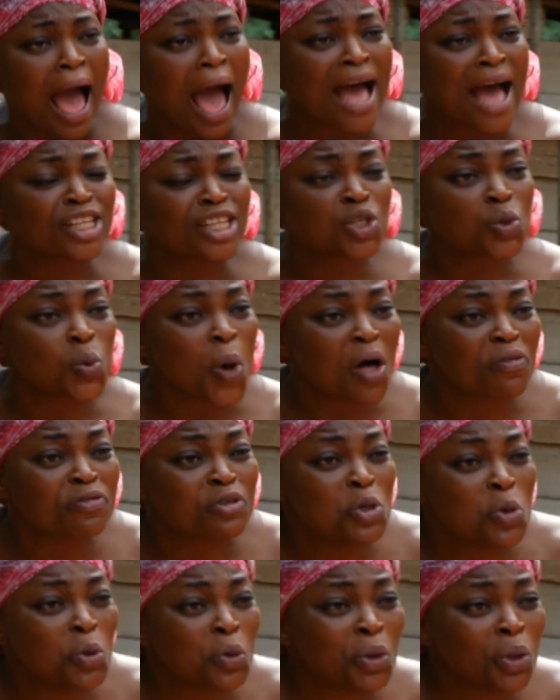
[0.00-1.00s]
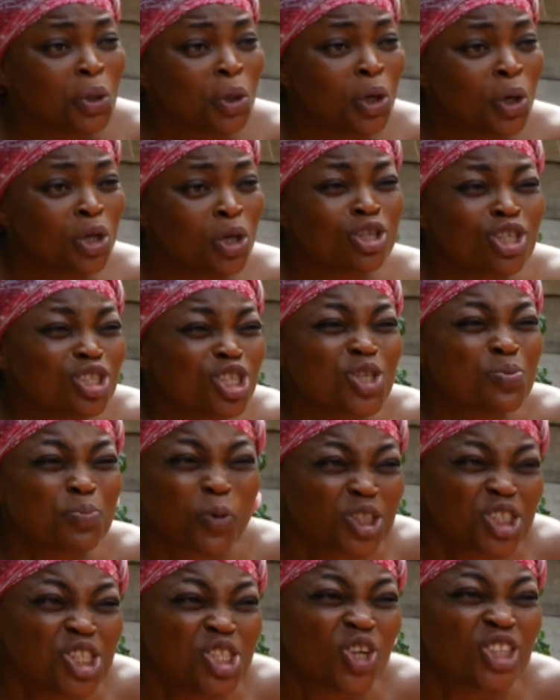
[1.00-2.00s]
at 12 noon, you're just
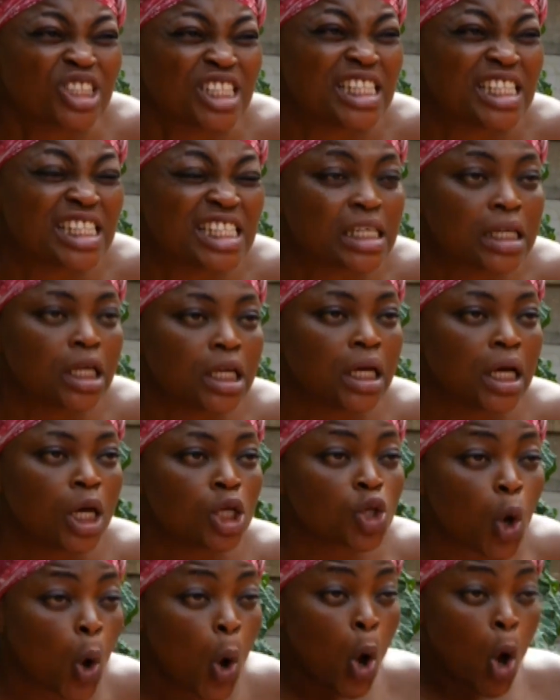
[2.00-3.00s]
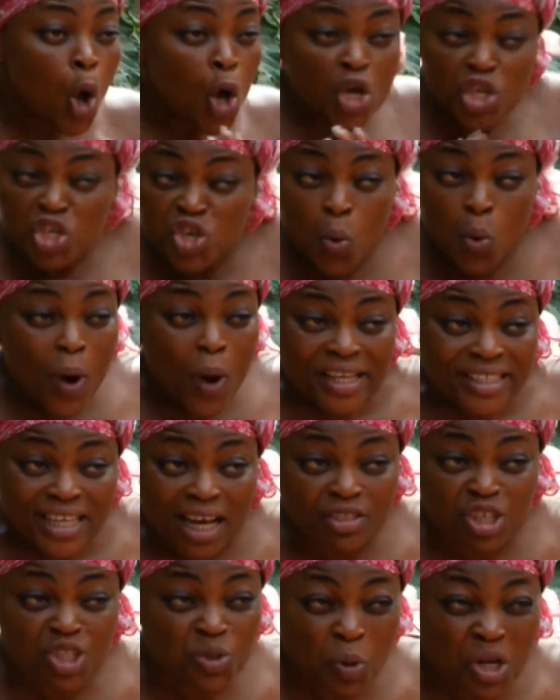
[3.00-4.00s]
brushing your teeth. So, you went
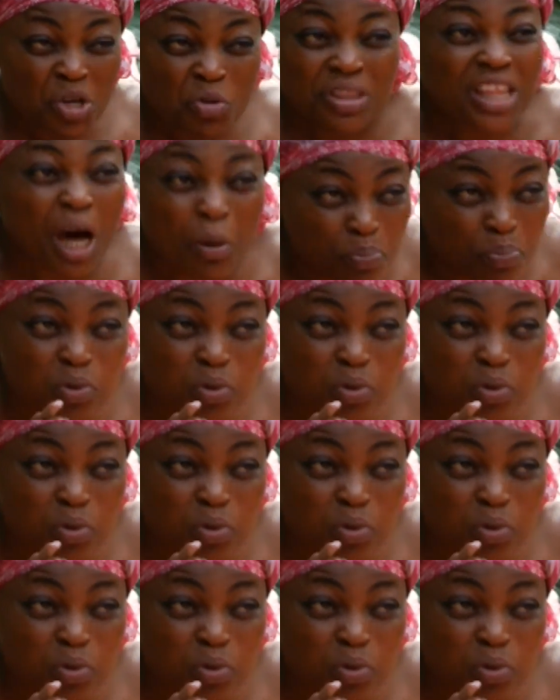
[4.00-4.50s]
out this morning without